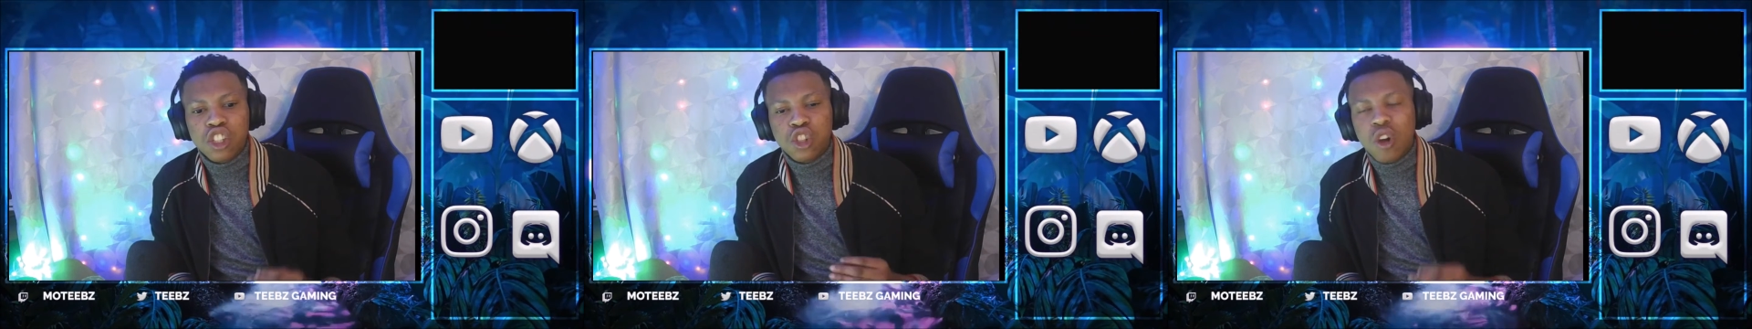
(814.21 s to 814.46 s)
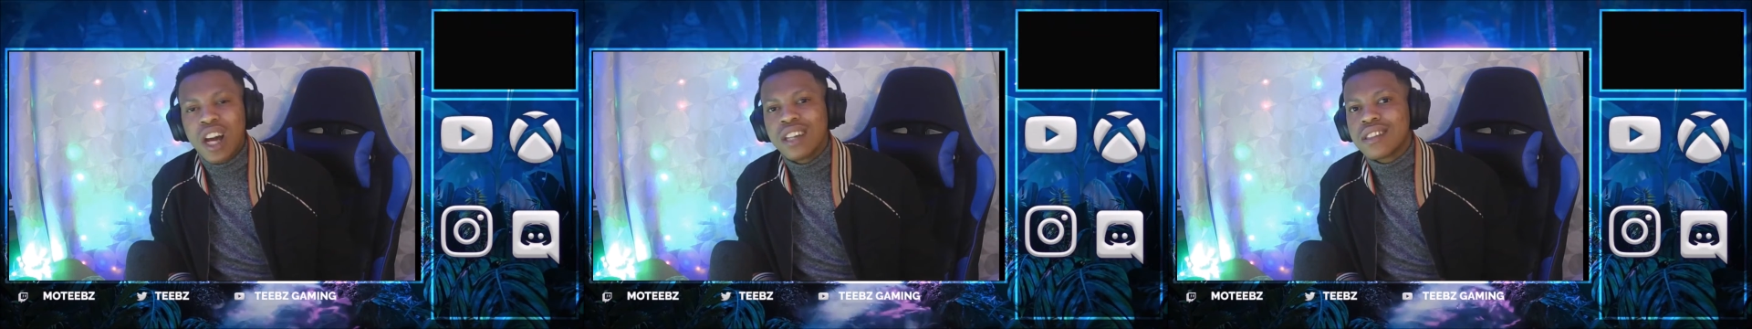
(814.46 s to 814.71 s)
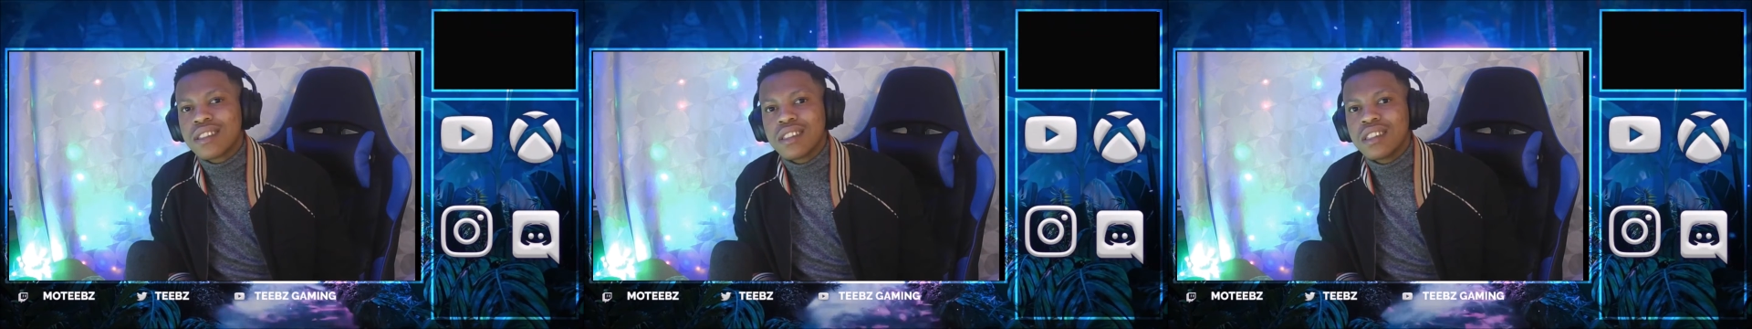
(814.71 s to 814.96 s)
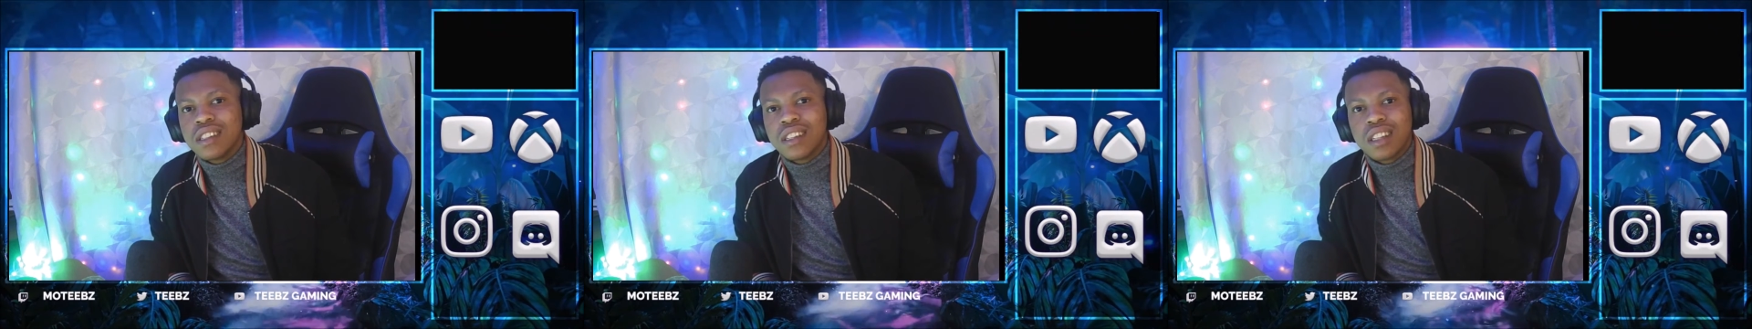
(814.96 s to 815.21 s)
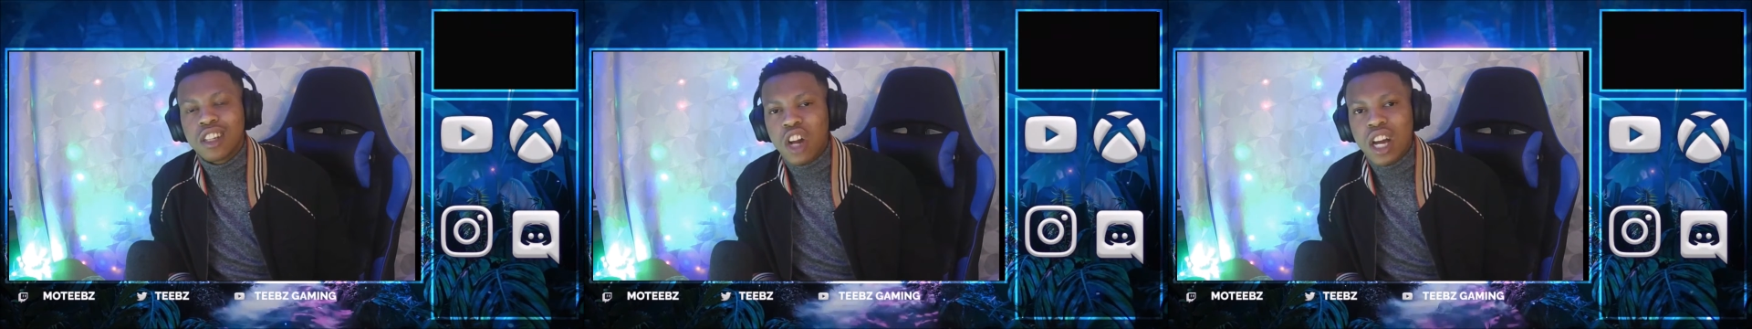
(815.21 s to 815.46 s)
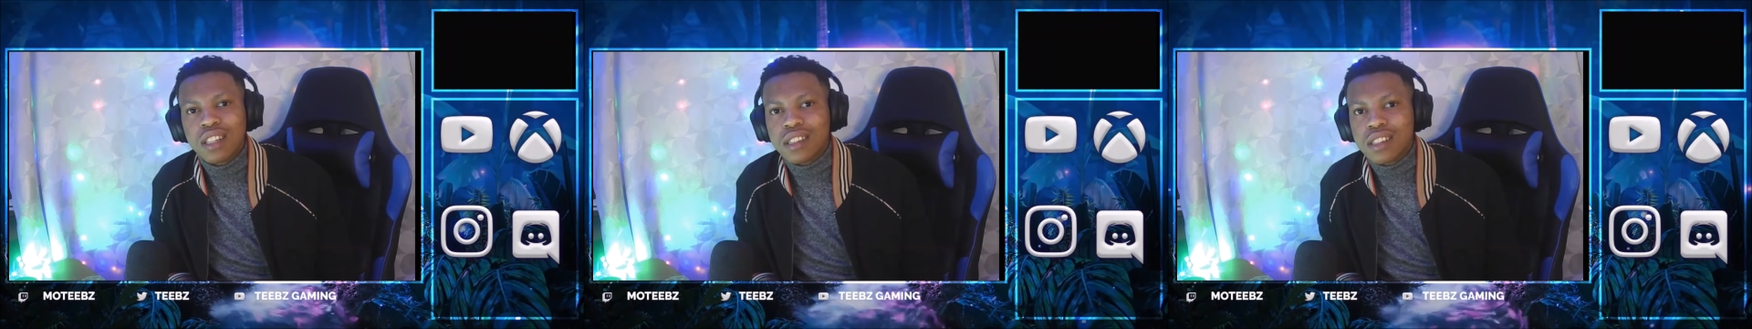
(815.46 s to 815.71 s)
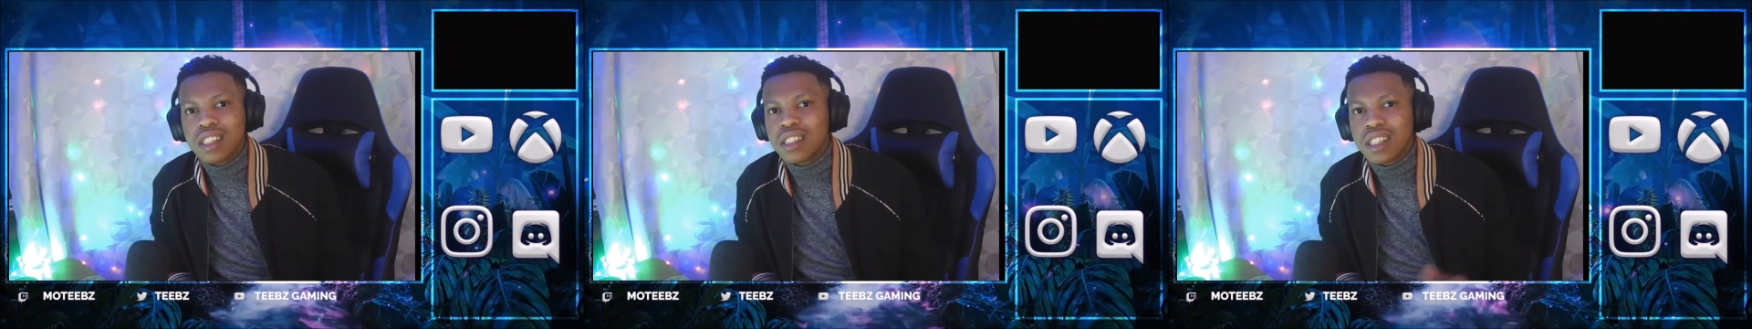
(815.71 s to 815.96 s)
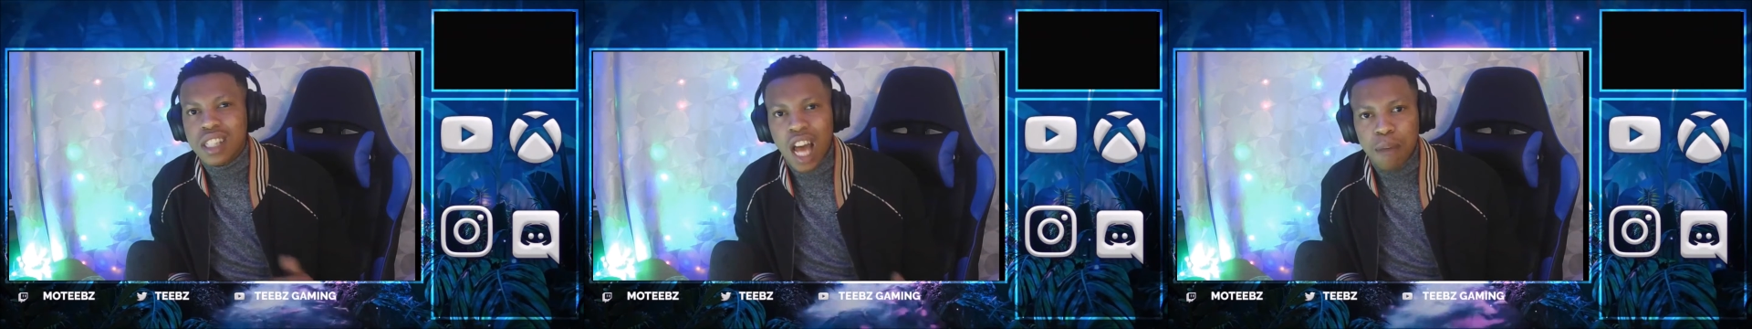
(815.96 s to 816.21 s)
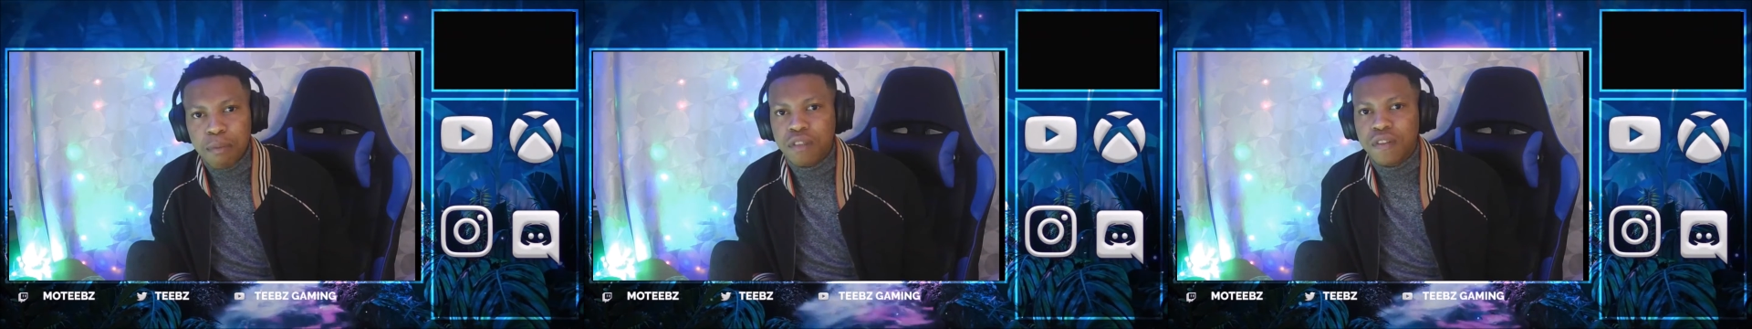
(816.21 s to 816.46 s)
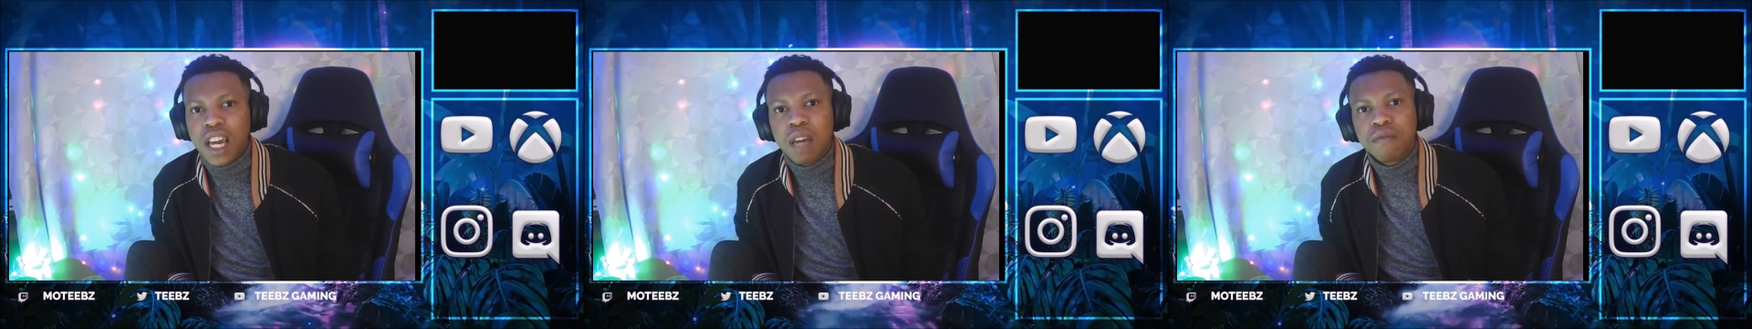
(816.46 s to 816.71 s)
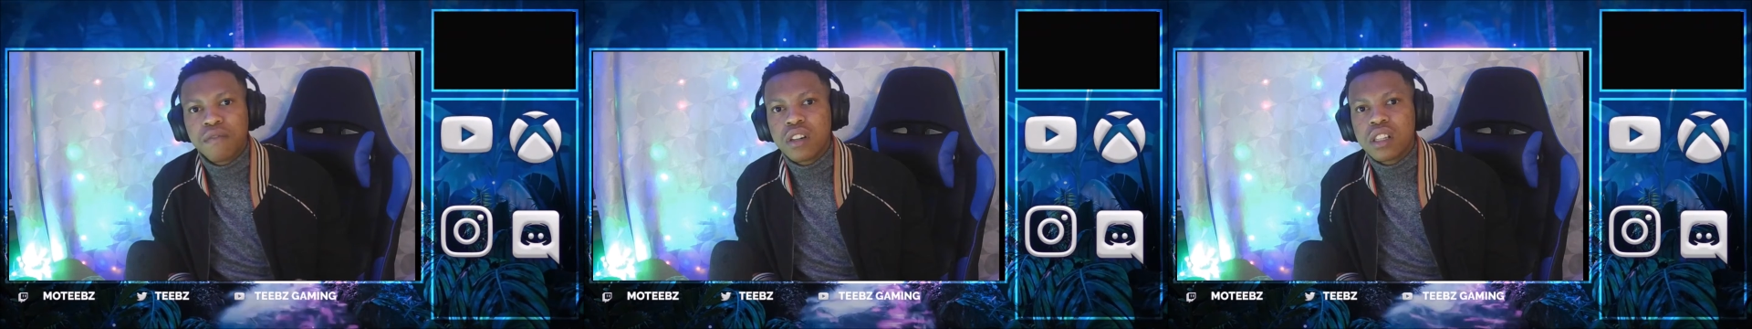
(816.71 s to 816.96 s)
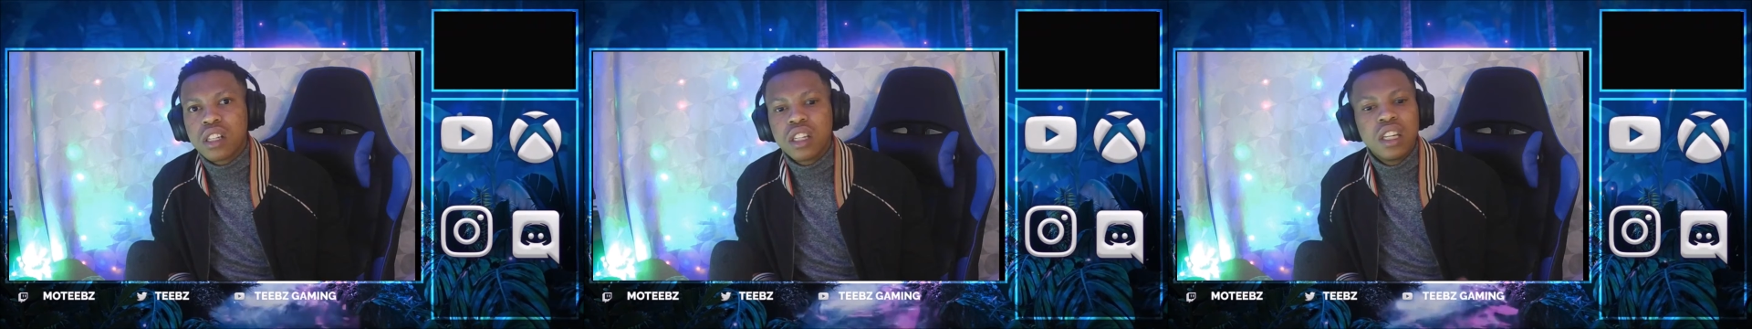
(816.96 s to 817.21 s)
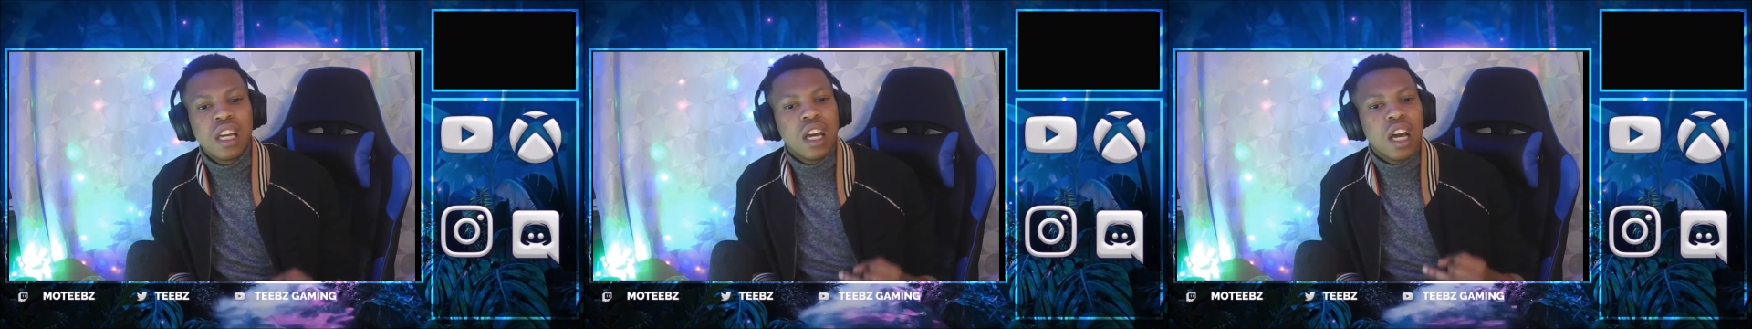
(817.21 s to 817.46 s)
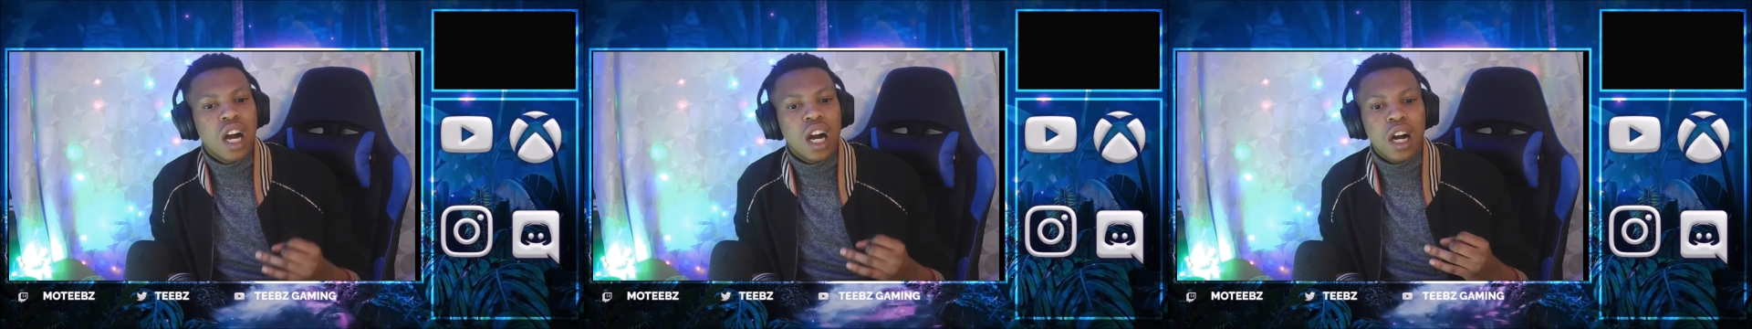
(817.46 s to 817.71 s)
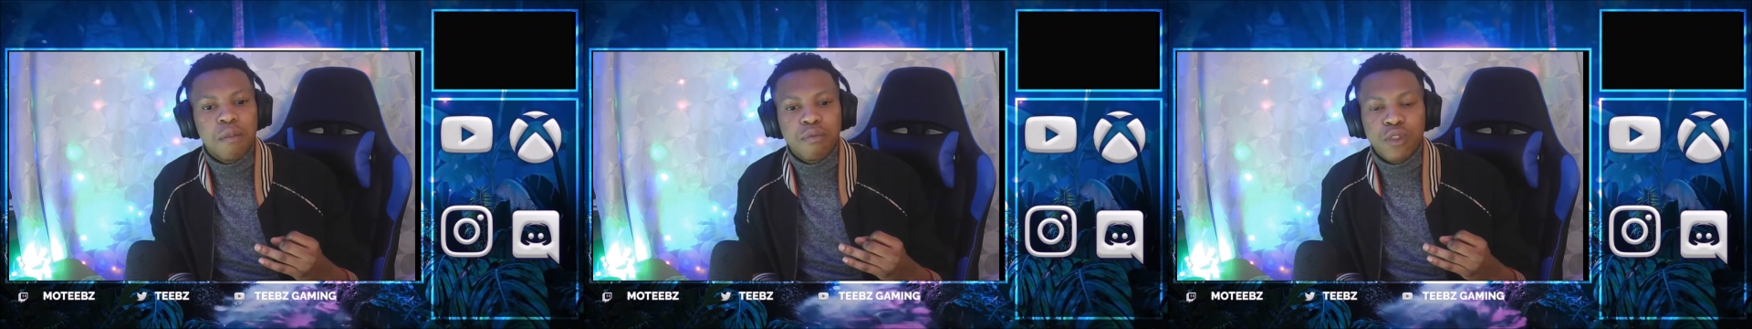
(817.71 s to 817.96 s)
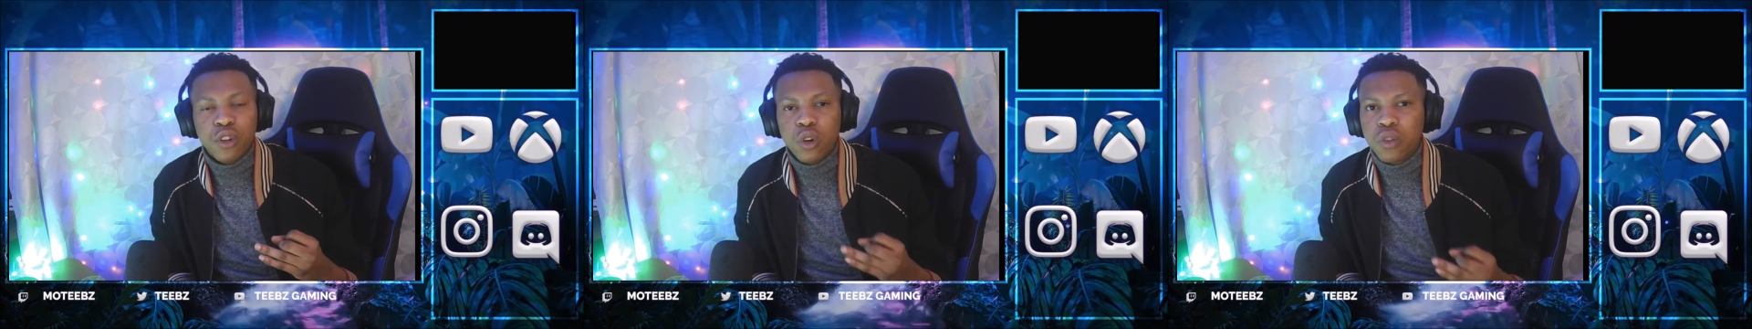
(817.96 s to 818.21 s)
try and see the type of game firstly, you know,